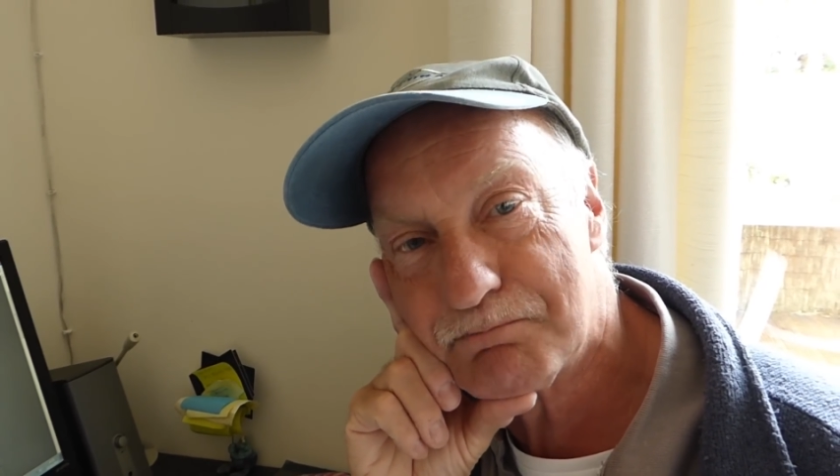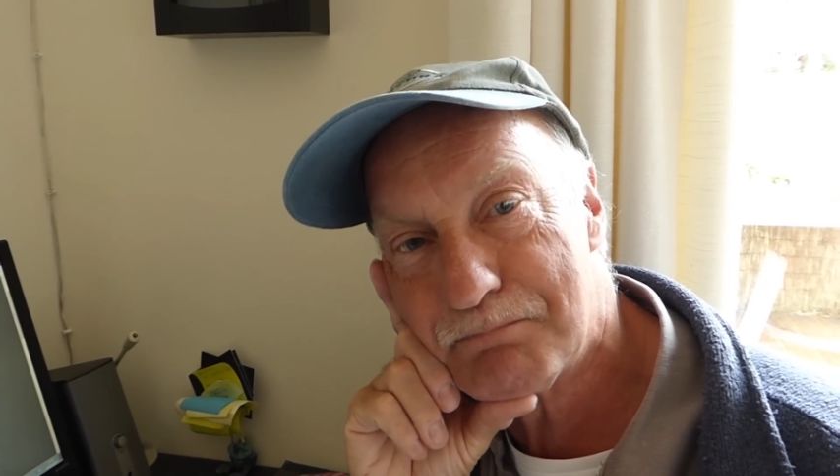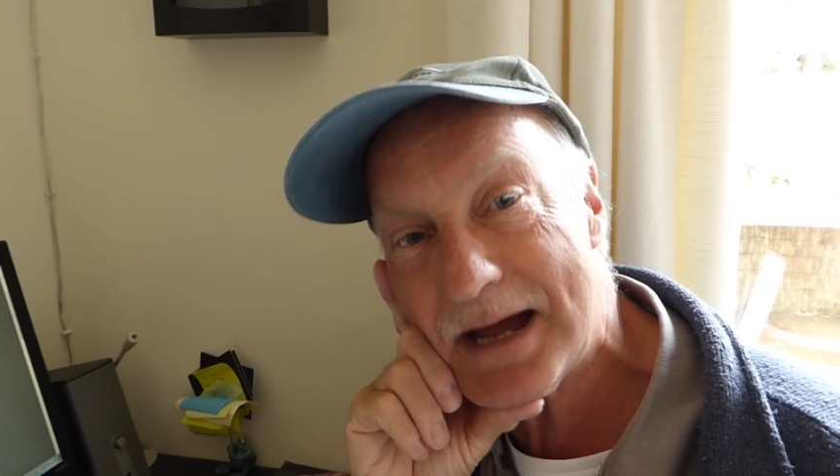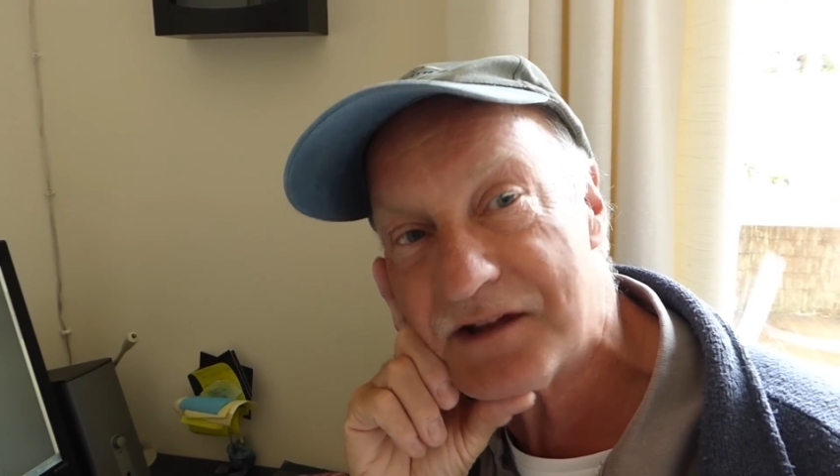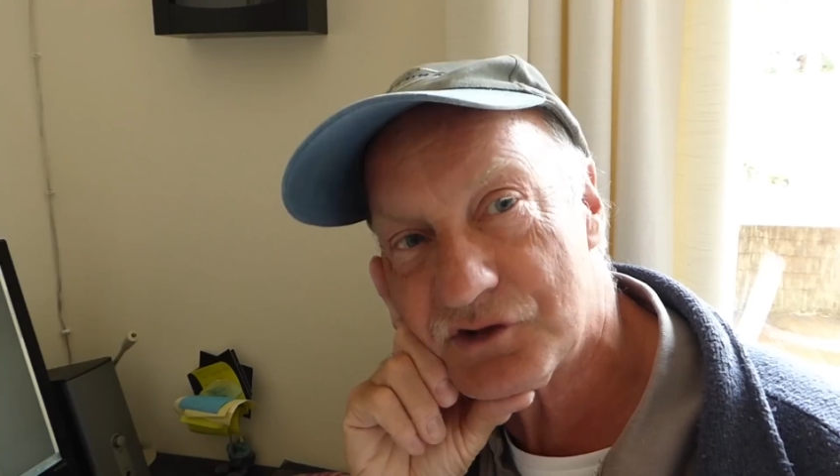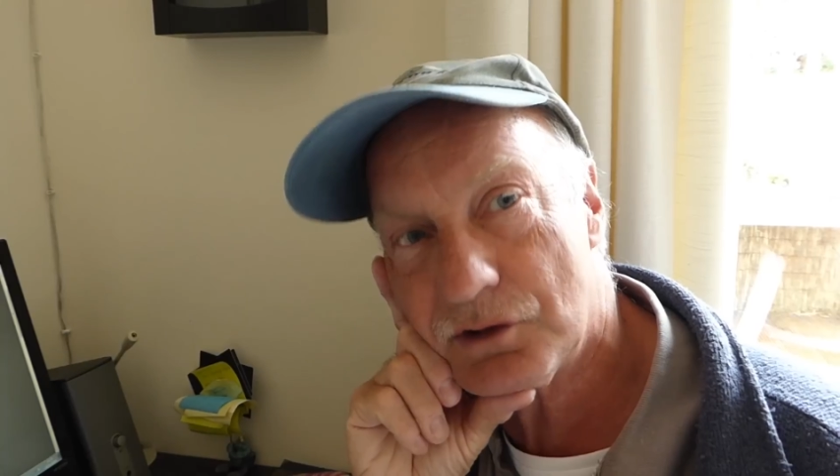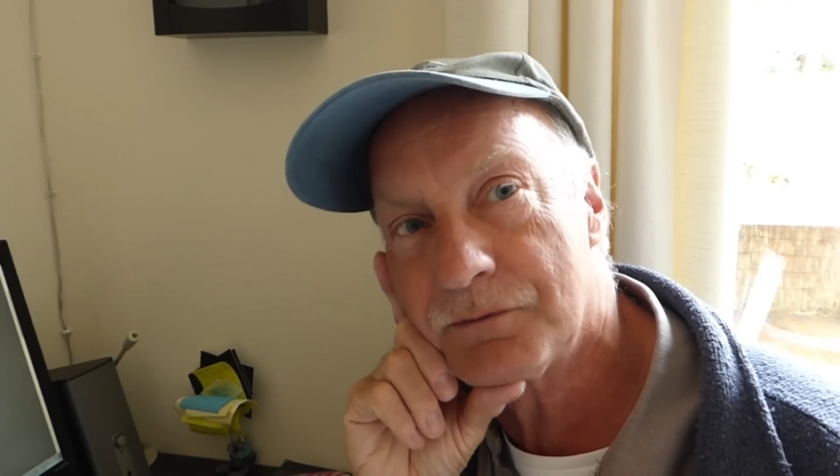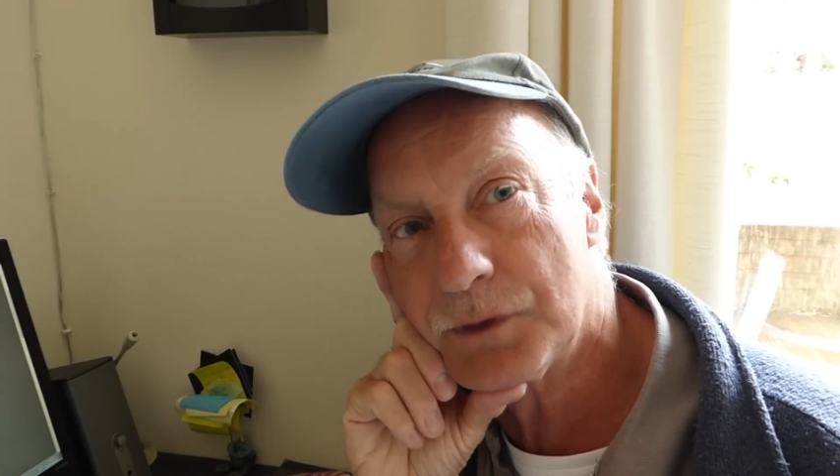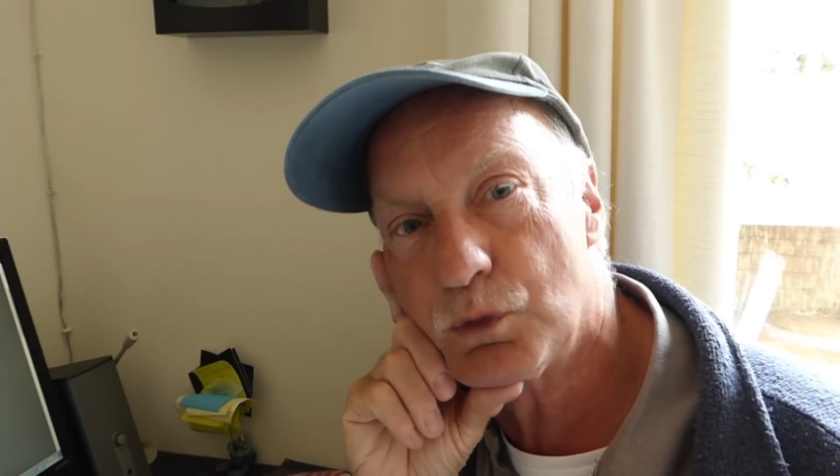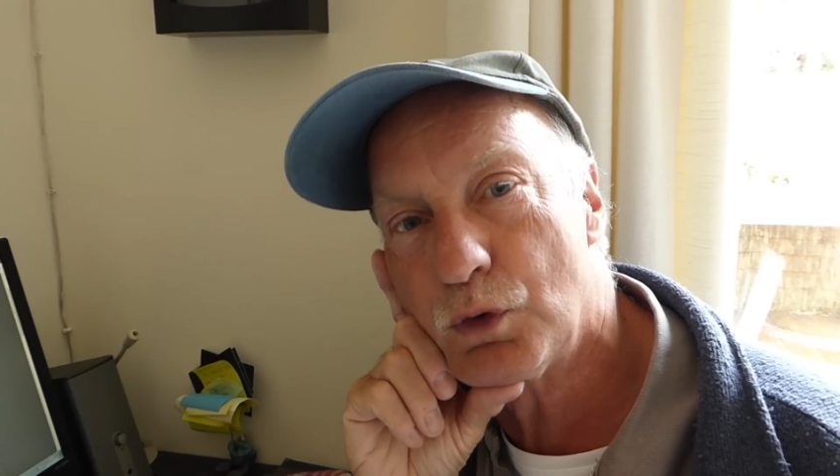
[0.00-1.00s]
bouncing off
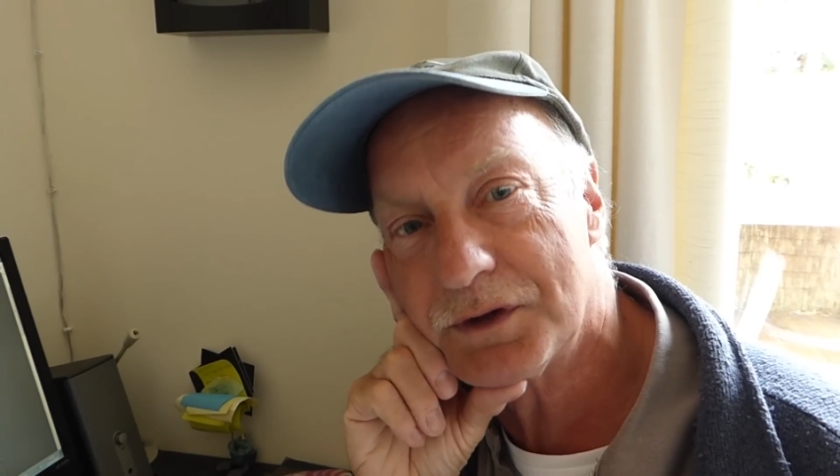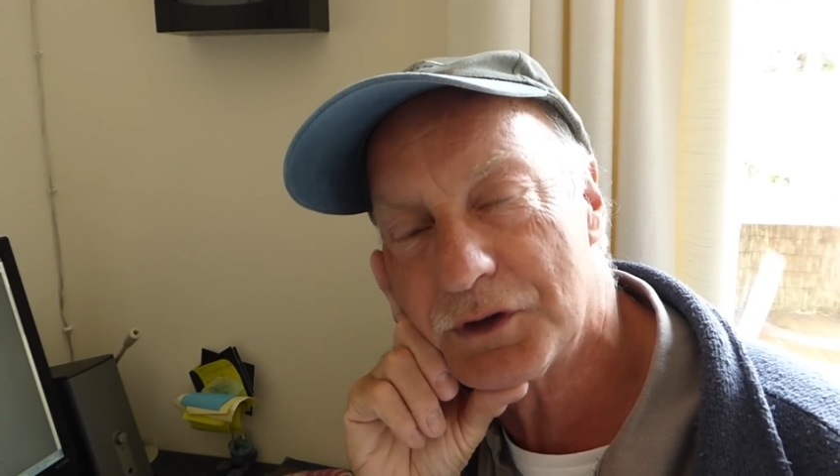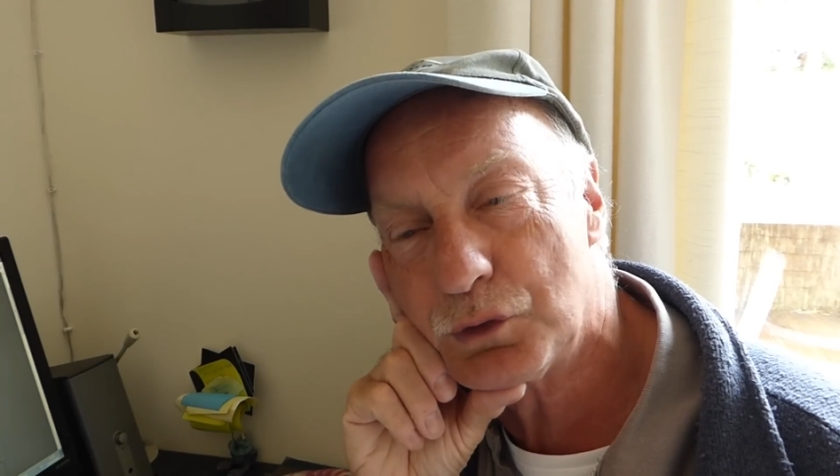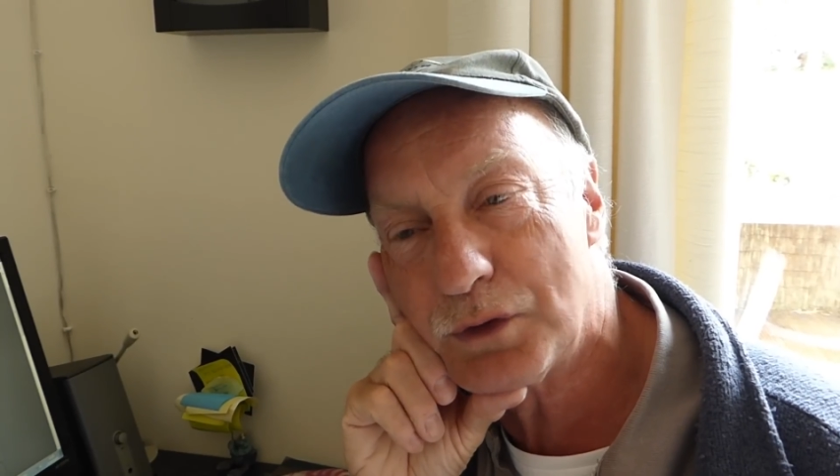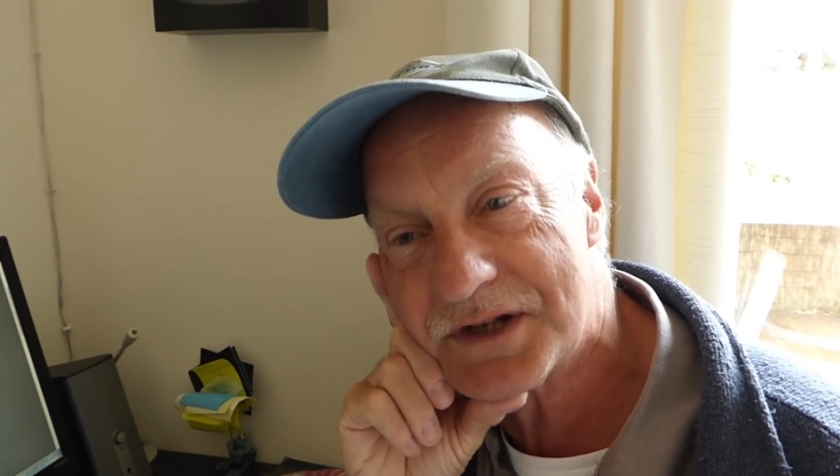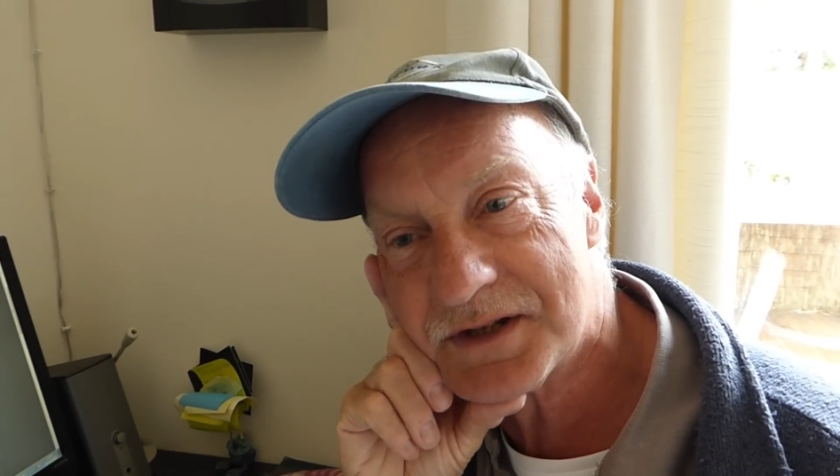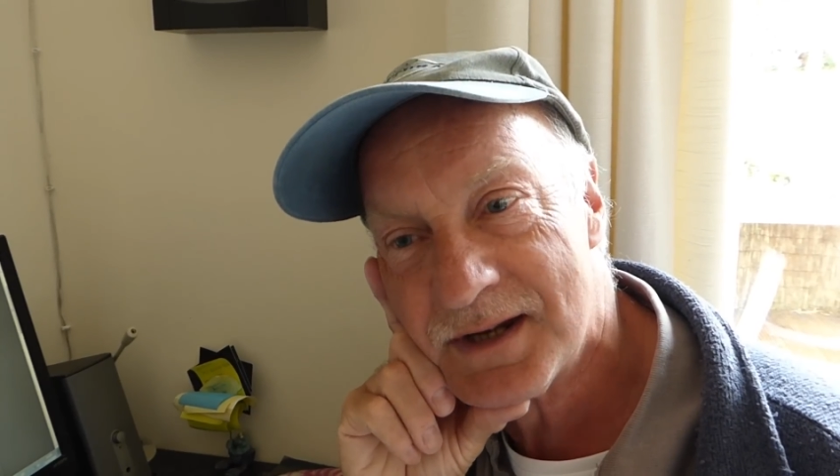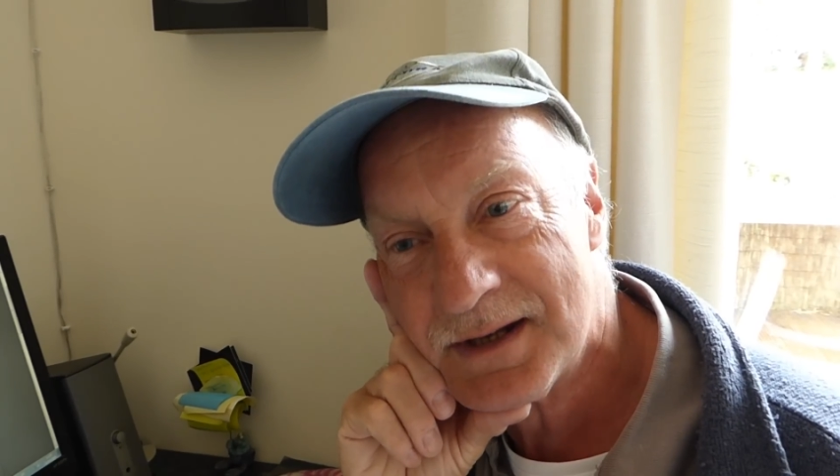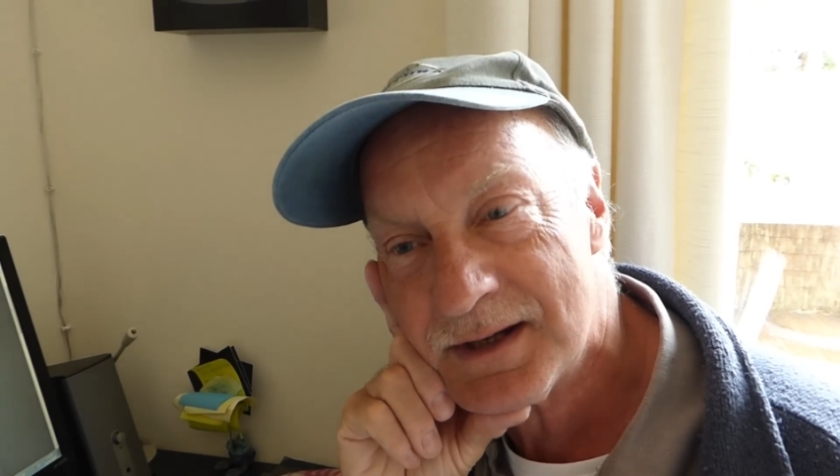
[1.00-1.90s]
the wall with the noise.